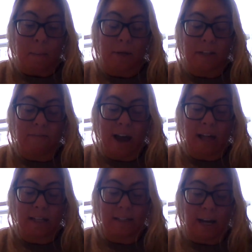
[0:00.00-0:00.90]
but on the
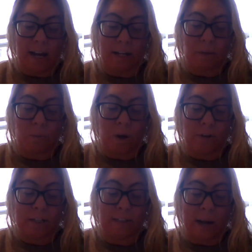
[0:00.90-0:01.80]
valley side, the
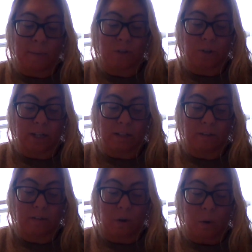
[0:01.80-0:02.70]
water is lined with
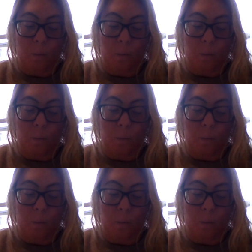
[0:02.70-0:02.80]
trees,